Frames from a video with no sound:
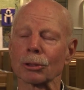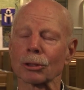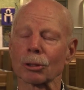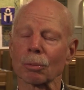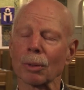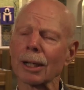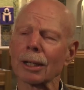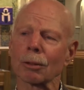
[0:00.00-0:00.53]
So
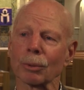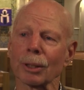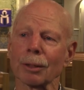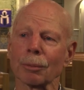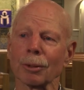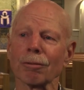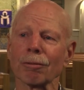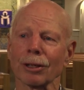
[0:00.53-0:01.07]
right away
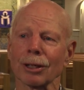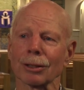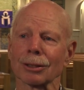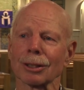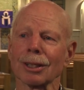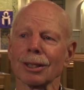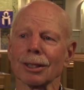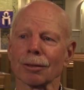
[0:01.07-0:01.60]
we
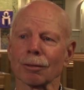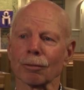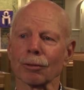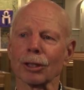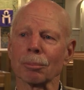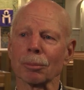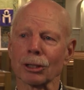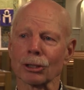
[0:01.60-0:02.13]
felt
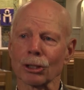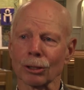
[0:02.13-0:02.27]
very much